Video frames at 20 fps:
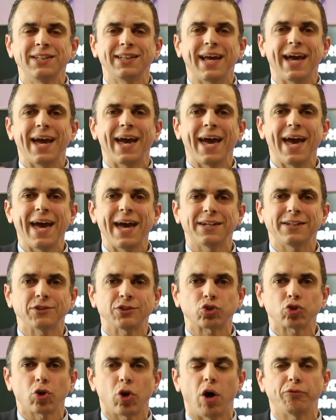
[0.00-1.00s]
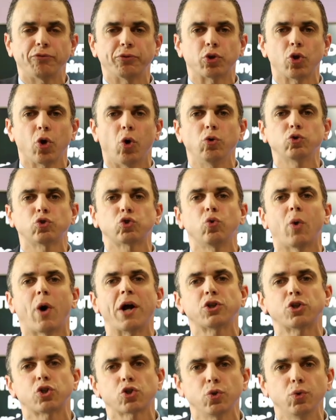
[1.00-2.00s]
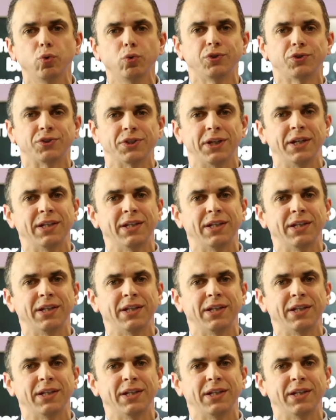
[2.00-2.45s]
the hands of those who are choosing.